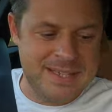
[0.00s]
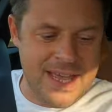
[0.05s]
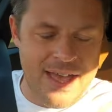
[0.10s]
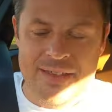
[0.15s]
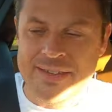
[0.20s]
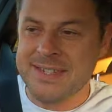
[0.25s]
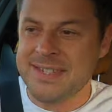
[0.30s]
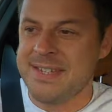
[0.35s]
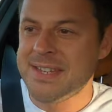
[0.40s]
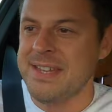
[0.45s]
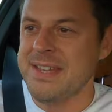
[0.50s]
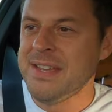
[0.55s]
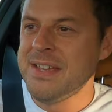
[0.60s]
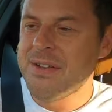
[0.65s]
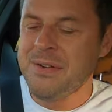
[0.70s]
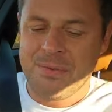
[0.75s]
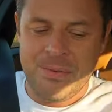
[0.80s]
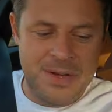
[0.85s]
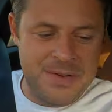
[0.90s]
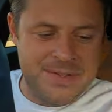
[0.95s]
test,
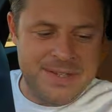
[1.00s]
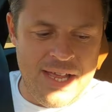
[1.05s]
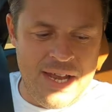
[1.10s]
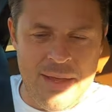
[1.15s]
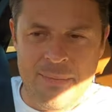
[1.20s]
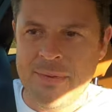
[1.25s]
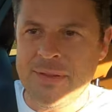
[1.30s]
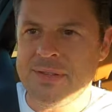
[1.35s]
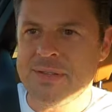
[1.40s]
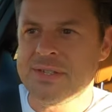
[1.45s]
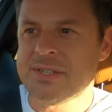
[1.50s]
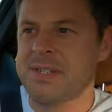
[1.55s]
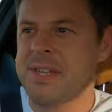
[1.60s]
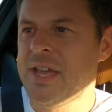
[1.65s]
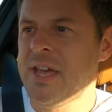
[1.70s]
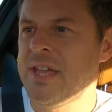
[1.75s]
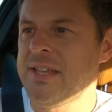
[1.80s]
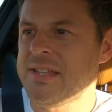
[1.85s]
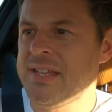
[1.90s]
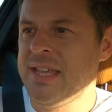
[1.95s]
Reef Elements,
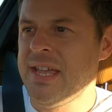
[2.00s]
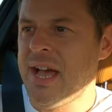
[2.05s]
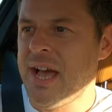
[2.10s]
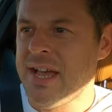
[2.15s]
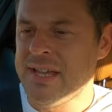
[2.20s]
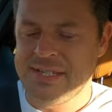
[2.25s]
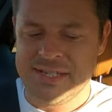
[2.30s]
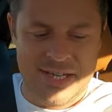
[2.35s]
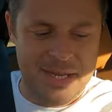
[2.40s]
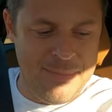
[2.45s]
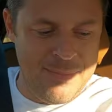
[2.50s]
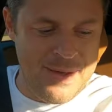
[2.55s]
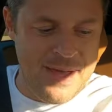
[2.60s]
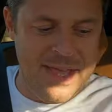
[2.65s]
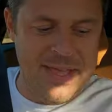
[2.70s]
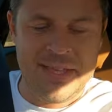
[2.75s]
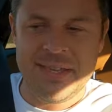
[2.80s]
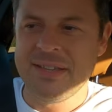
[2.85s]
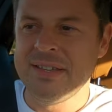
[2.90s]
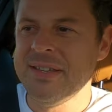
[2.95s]
uh, the
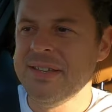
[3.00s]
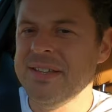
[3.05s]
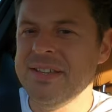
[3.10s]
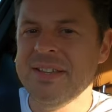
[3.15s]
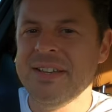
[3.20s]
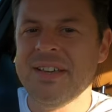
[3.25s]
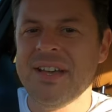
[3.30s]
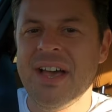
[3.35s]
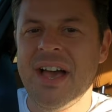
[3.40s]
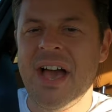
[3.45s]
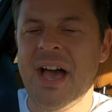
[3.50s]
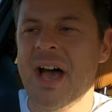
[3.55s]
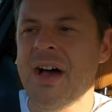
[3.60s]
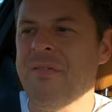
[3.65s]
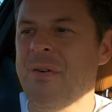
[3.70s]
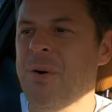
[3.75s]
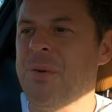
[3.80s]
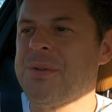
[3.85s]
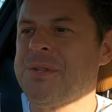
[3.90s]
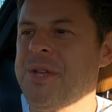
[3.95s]
ICP. Uh, I've
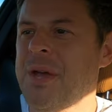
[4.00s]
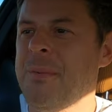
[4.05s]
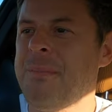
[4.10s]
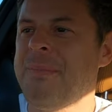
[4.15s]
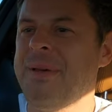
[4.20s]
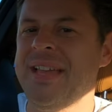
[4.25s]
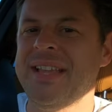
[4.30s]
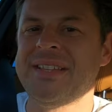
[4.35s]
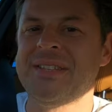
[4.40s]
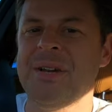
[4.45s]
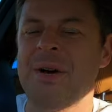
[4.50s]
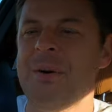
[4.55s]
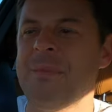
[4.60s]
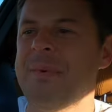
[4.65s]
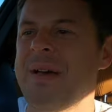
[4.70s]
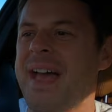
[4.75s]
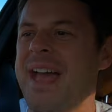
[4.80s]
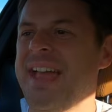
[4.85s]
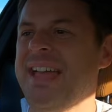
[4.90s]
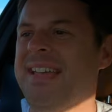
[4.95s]
also picked up
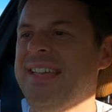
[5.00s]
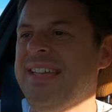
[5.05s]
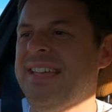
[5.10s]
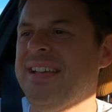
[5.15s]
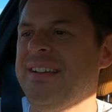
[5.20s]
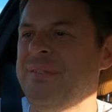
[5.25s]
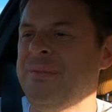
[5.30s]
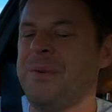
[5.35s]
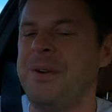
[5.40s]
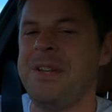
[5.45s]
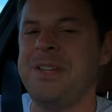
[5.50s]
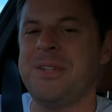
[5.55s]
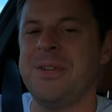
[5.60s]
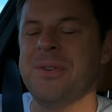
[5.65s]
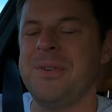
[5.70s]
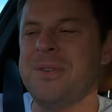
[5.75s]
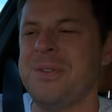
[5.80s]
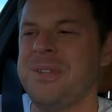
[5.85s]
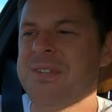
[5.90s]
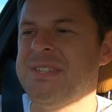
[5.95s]
a
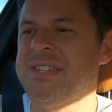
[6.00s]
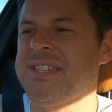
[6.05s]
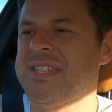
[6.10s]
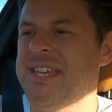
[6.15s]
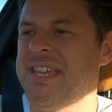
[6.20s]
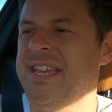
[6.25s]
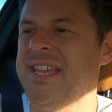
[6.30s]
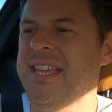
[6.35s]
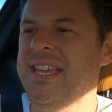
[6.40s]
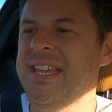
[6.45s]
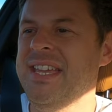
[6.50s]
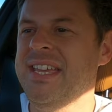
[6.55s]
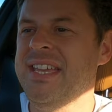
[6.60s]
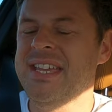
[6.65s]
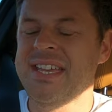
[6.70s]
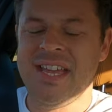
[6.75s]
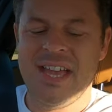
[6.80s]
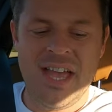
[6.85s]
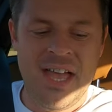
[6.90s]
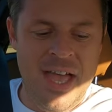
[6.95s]
redundancy
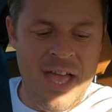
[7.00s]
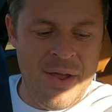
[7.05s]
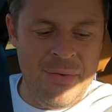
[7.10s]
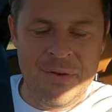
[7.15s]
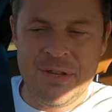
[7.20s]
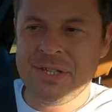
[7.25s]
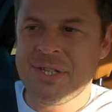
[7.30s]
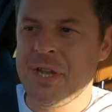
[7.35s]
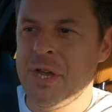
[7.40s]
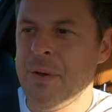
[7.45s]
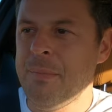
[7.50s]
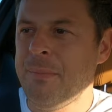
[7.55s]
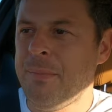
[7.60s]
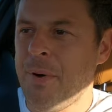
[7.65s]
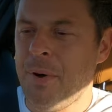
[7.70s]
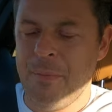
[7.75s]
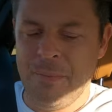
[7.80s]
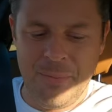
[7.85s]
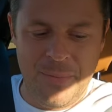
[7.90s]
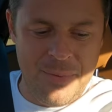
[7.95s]
uh, return
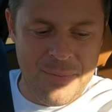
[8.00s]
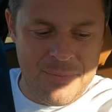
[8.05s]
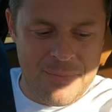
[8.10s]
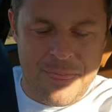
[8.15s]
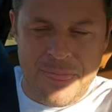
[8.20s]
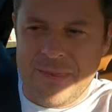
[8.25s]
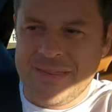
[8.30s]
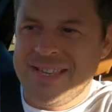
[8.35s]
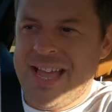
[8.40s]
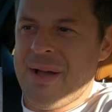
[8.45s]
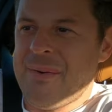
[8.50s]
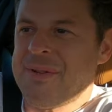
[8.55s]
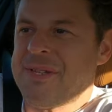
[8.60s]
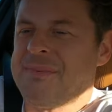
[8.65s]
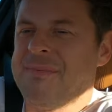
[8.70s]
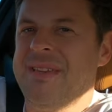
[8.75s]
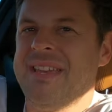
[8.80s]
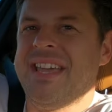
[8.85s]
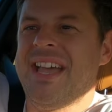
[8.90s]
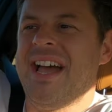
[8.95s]
pump. So that was
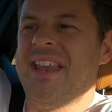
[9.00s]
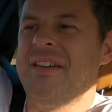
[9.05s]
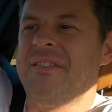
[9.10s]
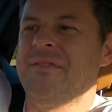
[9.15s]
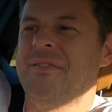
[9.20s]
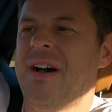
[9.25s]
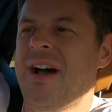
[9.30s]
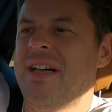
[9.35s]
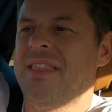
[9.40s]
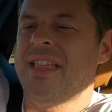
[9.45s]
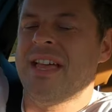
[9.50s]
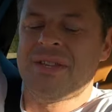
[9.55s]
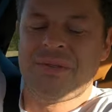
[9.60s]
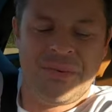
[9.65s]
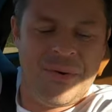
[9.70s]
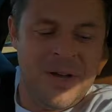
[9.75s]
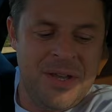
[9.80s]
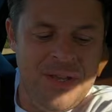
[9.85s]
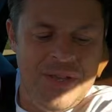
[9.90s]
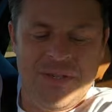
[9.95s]
my kind of uh, that's
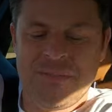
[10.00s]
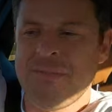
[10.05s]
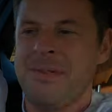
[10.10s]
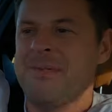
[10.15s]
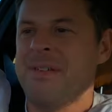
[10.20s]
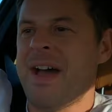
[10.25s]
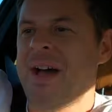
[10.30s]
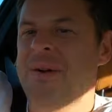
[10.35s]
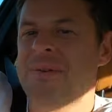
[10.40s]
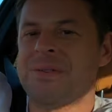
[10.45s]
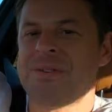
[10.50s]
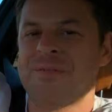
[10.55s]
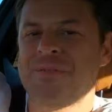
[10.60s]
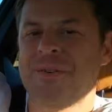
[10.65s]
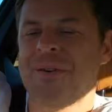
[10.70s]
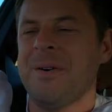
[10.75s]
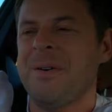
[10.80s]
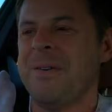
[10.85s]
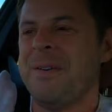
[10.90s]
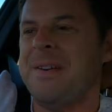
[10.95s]
what I used my voucher
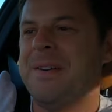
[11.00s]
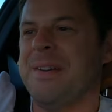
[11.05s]
for.